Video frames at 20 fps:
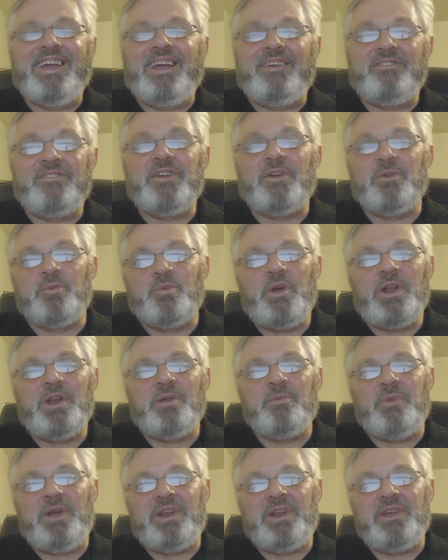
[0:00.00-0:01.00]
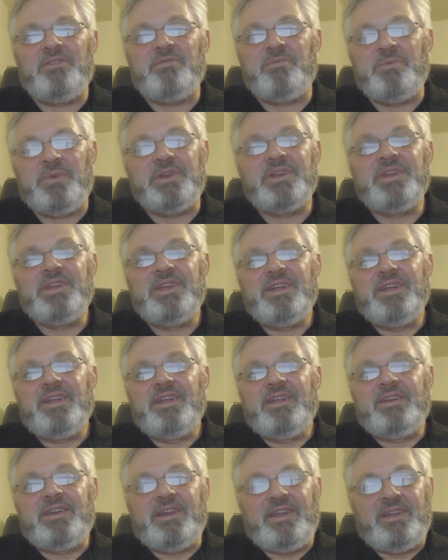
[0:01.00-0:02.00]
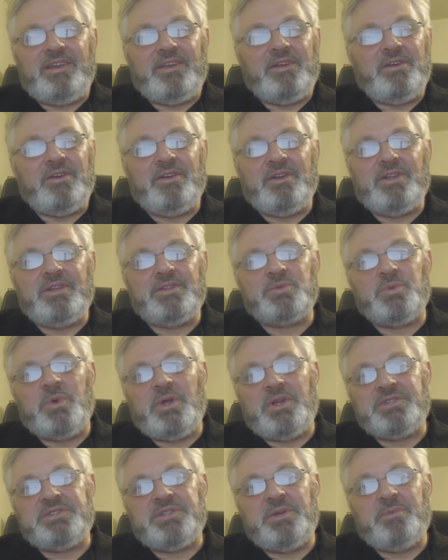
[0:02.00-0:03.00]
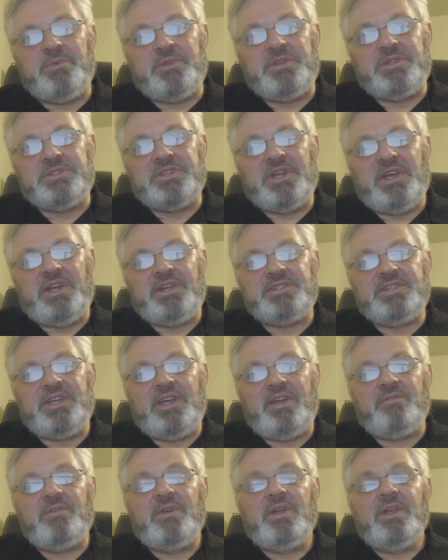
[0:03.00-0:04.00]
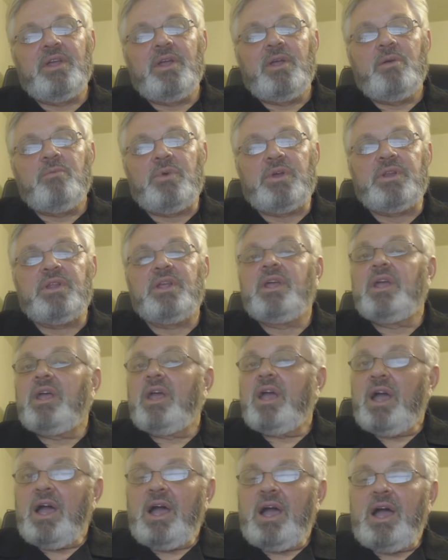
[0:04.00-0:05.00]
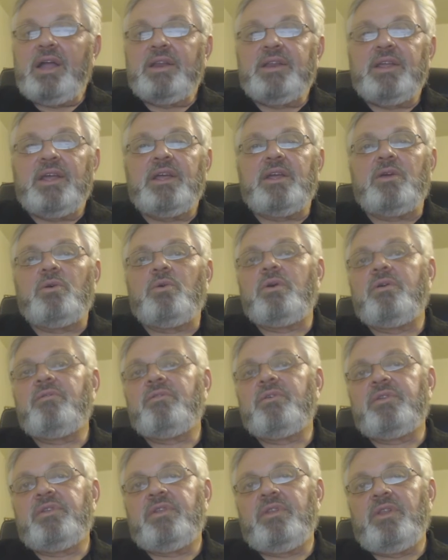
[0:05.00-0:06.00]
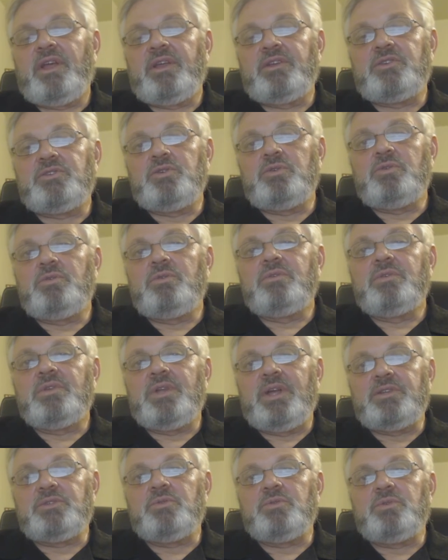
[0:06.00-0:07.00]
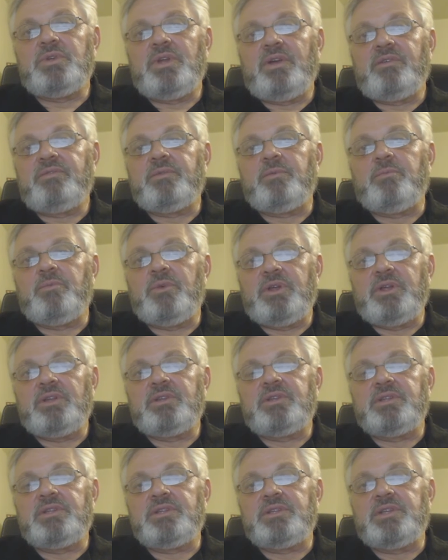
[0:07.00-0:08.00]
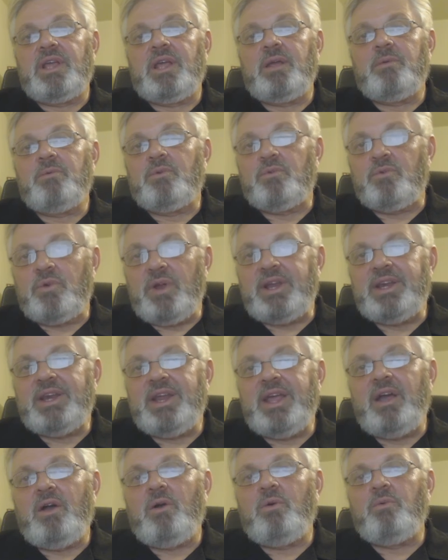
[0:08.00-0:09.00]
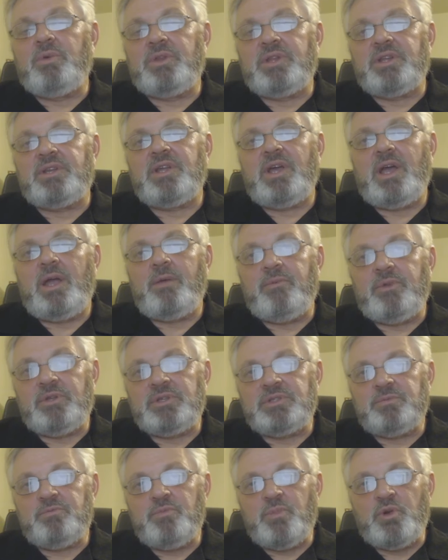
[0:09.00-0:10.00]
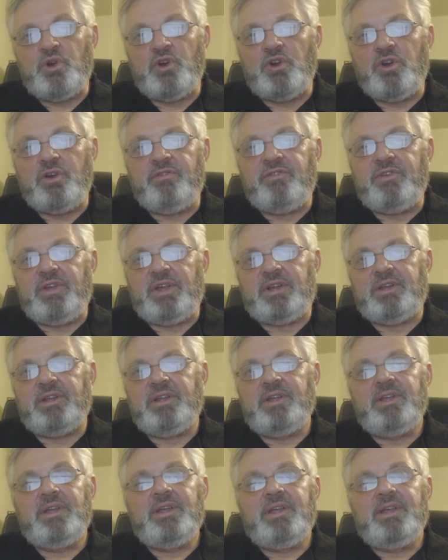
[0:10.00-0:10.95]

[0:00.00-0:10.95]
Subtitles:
I've done well in my life, but not nearly as well as some of these guys have. But I tell you, whoever liked you enough to bring you to the table right now when the timing is perfect.